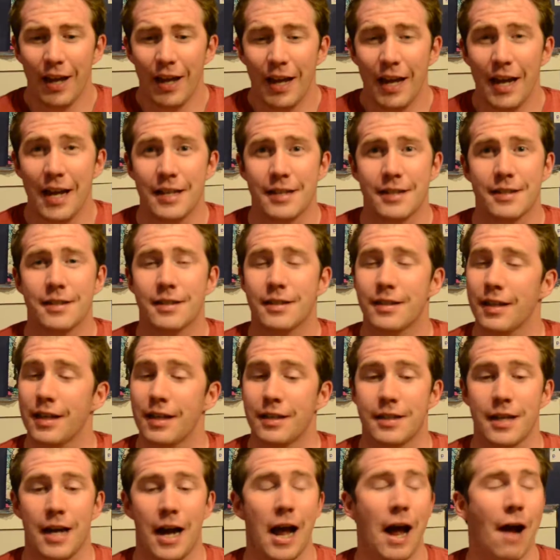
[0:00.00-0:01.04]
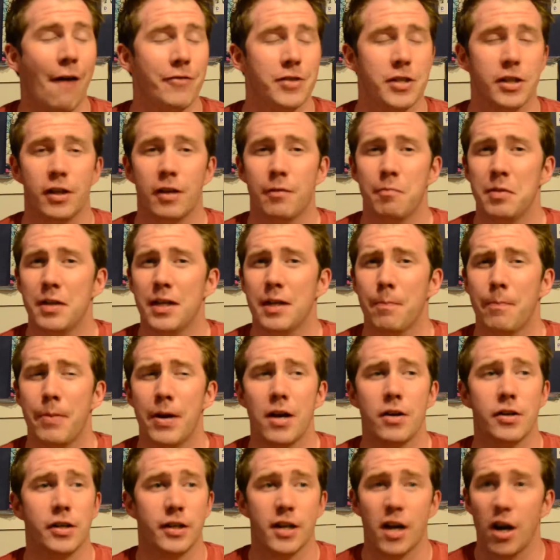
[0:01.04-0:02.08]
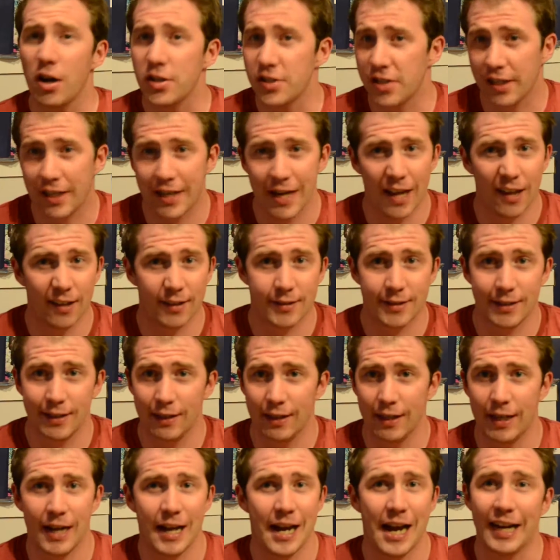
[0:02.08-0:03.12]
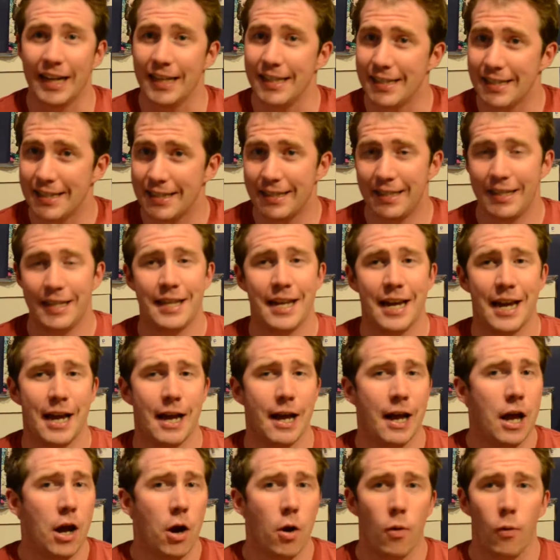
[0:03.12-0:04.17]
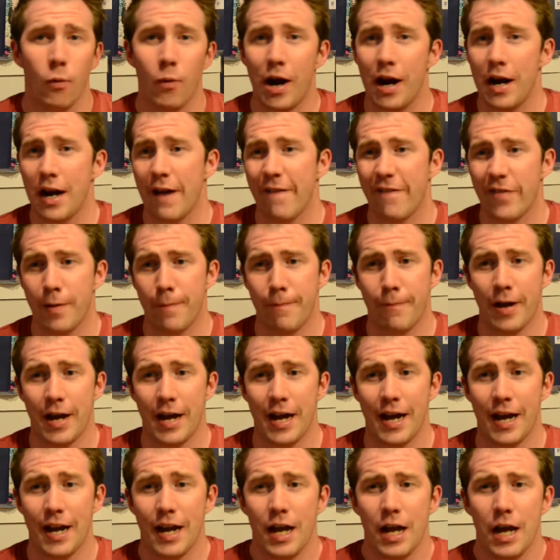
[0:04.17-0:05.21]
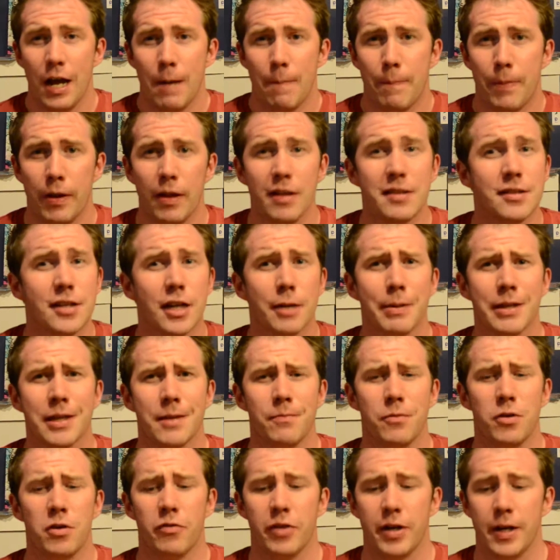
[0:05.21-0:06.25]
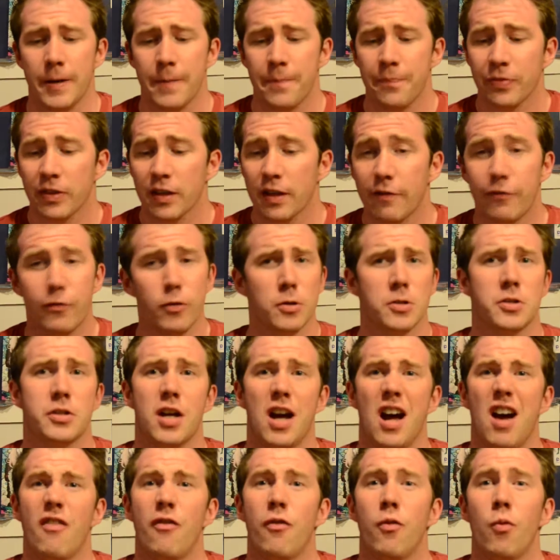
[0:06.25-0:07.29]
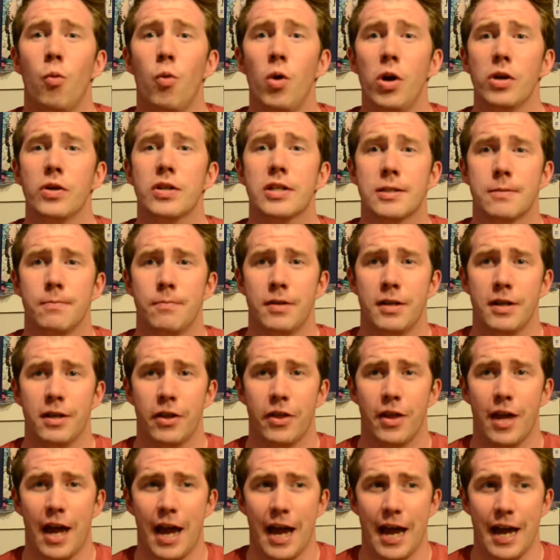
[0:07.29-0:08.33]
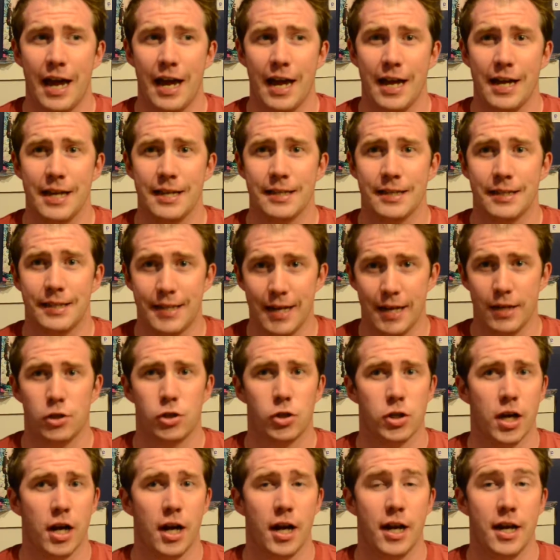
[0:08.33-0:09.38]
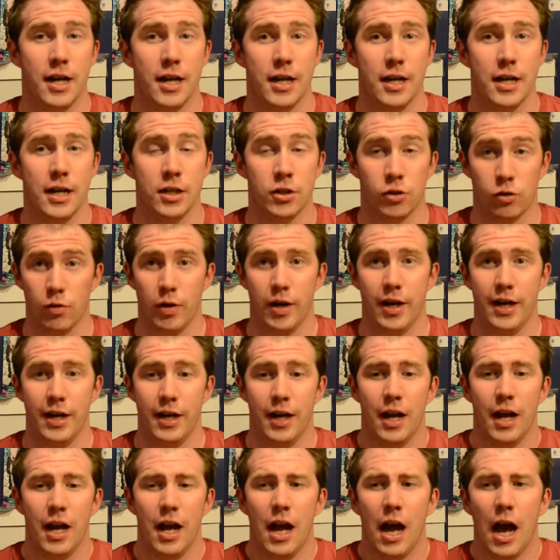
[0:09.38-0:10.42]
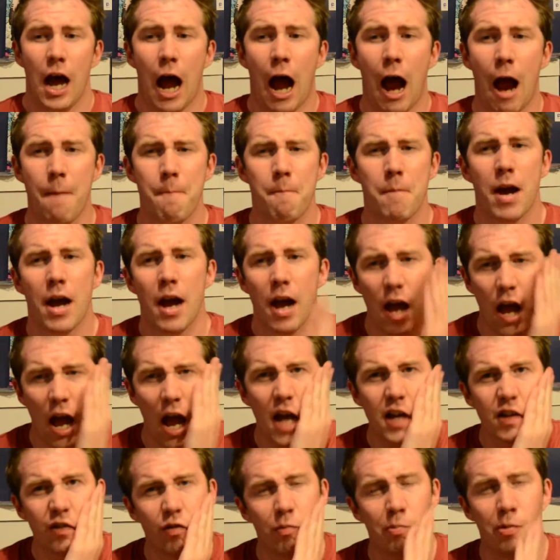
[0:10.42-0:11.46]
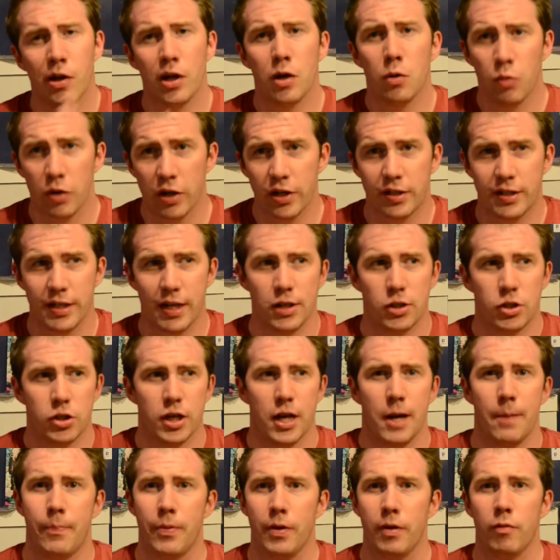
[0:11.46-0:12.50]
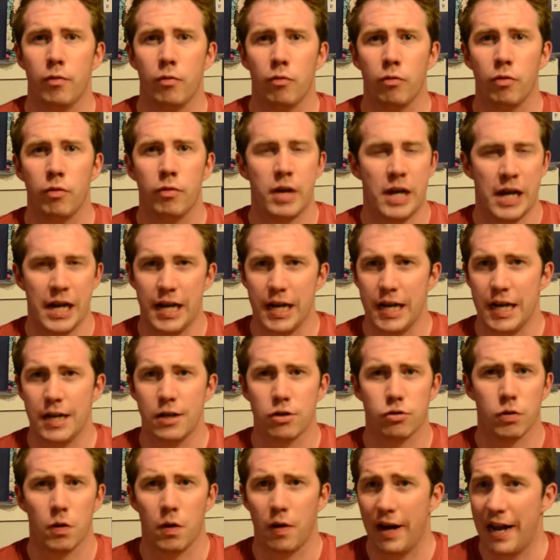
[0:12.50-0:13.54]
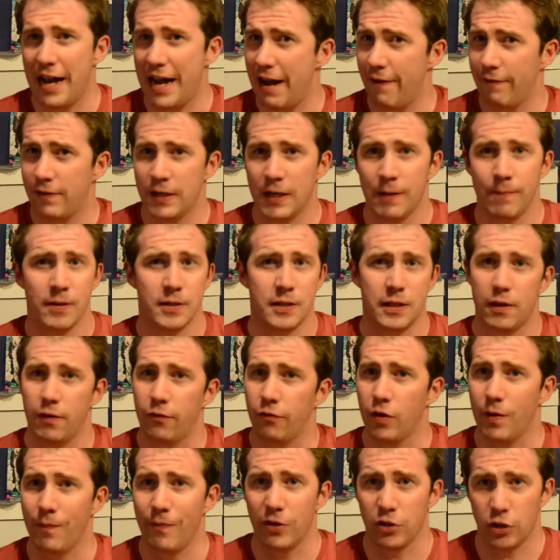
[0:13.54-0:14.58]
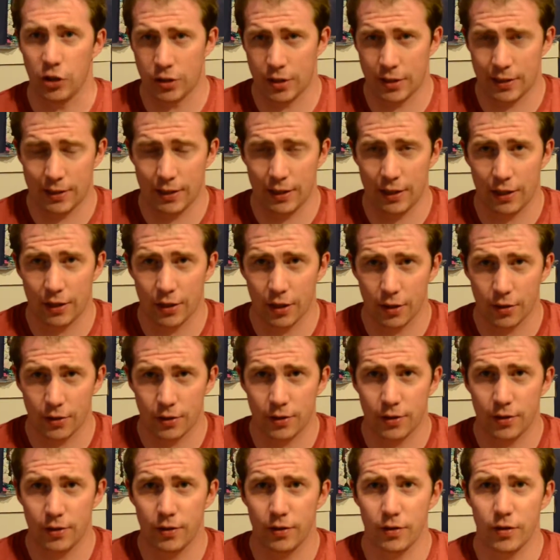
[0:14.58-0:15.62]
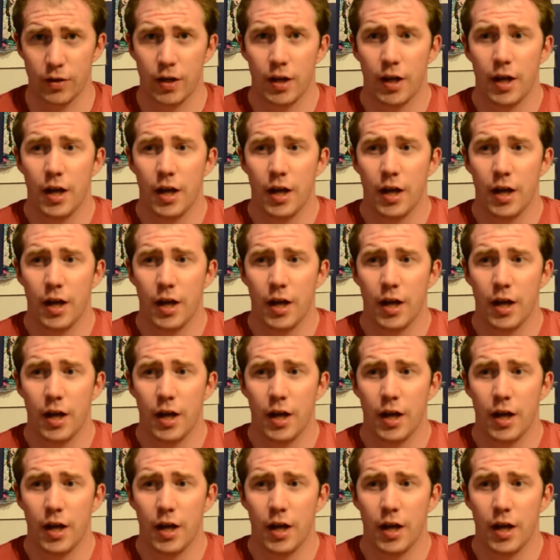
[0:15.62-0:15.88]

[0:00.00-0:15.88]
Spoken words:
It's obviously going to be compared to Guardians of the Galaxy a lot. I can see that right off the bat. But let's talk about the movie. First off, Will Smith as Deadshot is great. I'm not as familiar with Deadshot, but any intro I have to him is either from the Justice League cartoon.